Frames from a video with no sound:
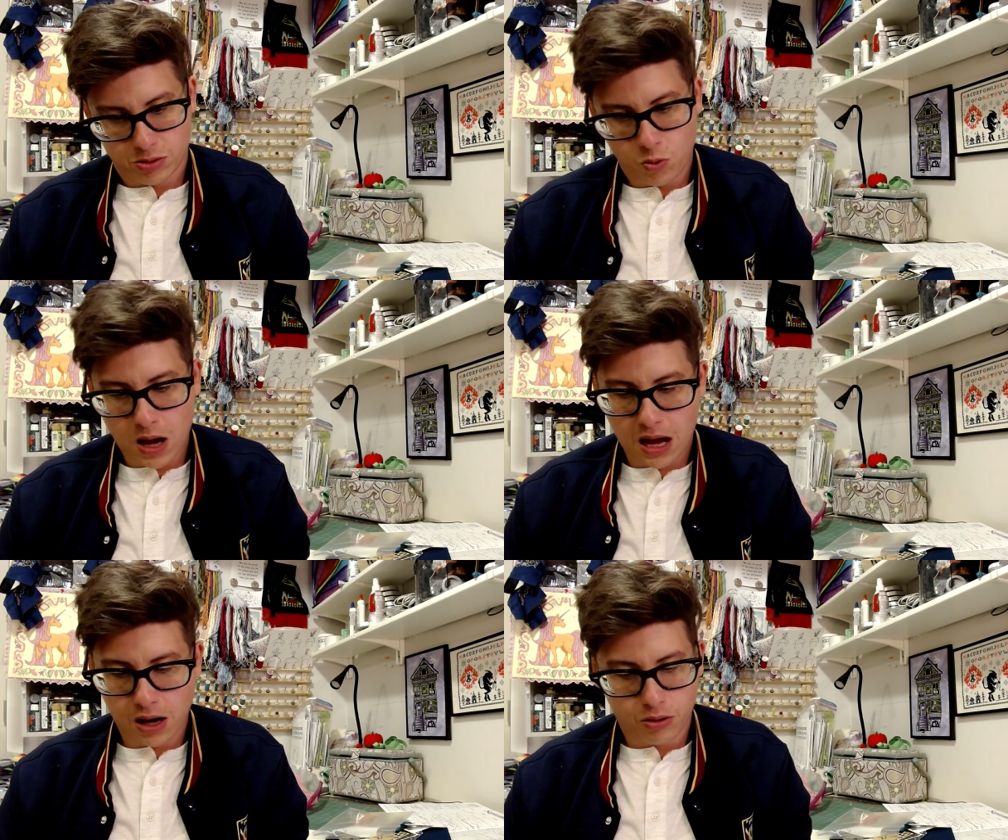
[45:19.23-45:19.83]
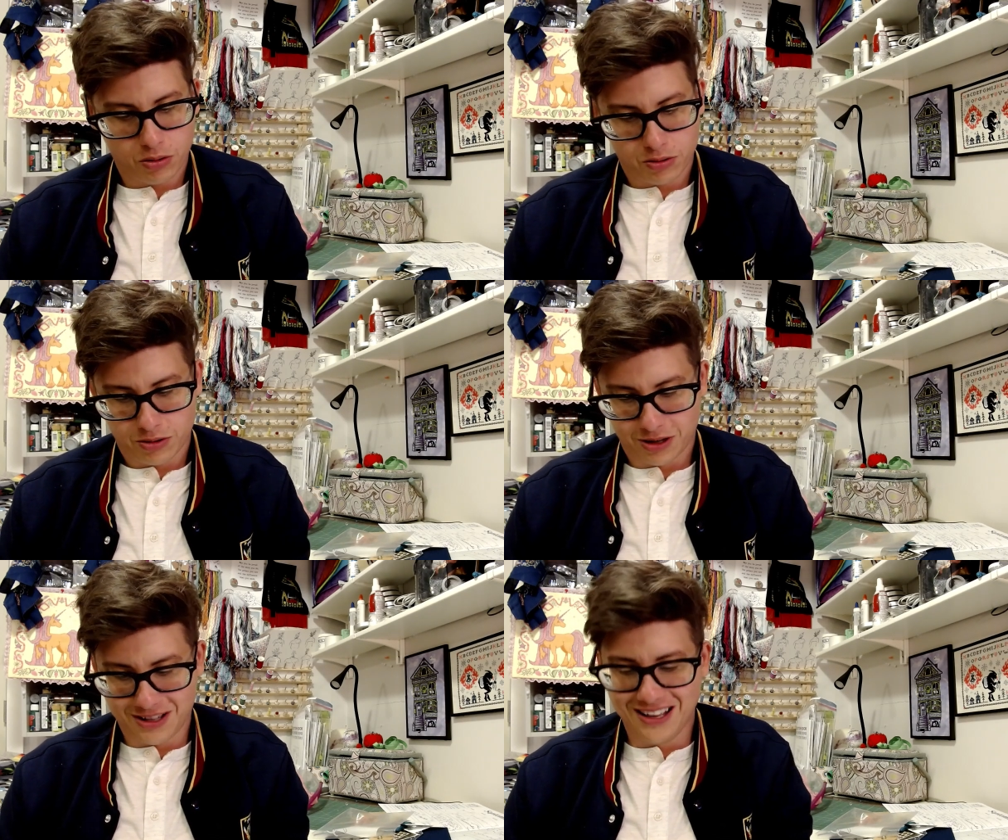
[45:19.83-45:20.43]
Wow.
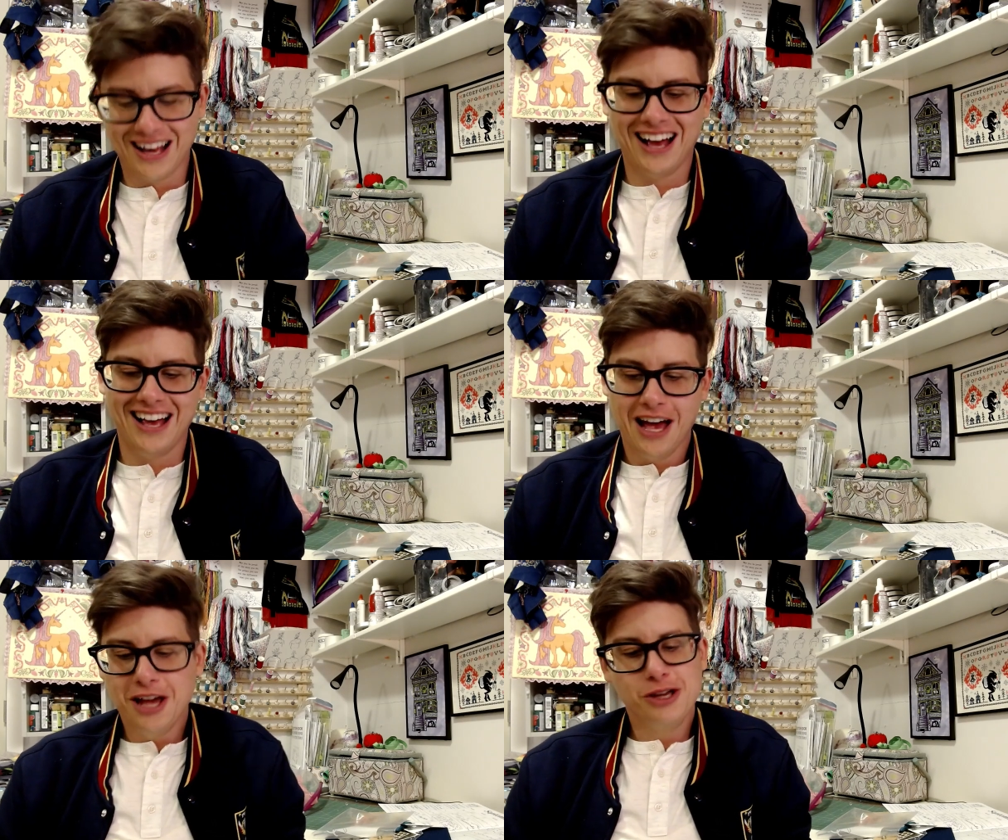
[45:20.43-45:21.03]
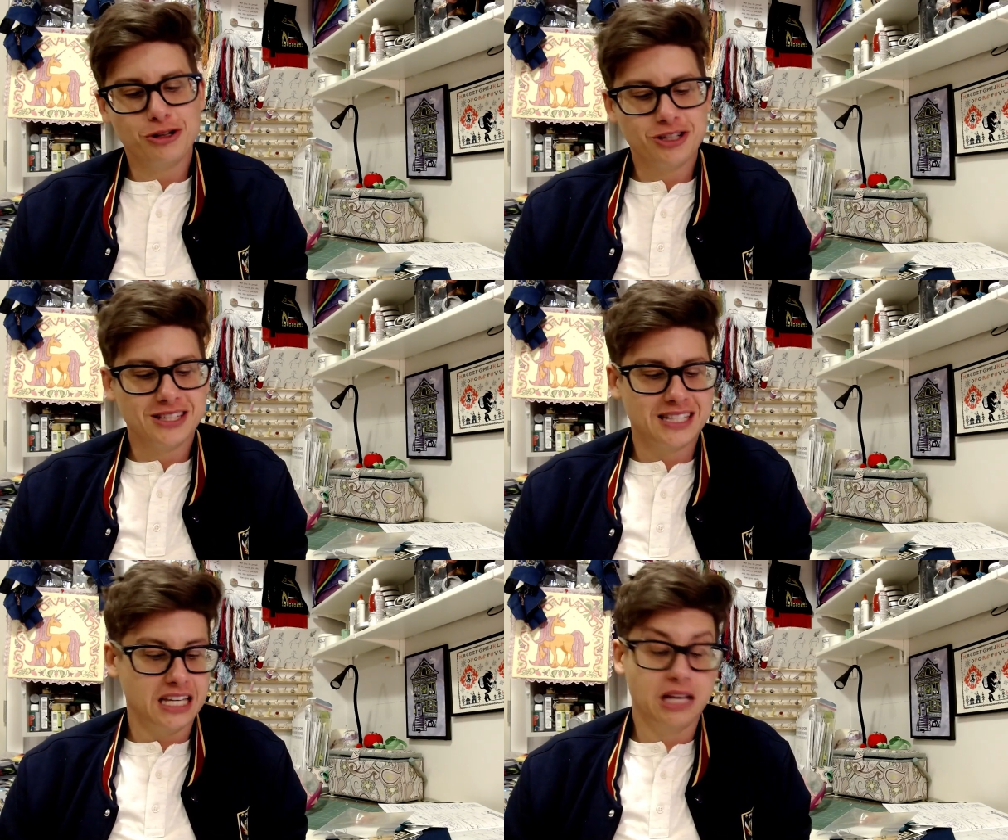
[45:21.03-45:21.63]
You're just
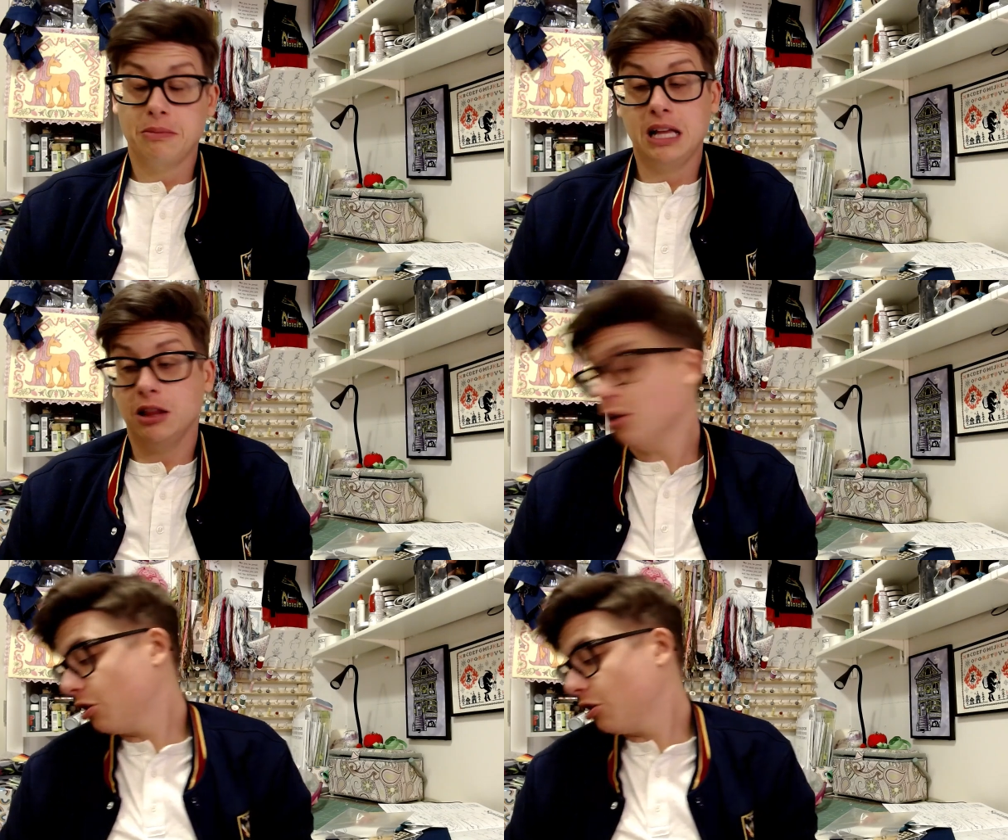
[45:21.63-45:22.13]
seeing me look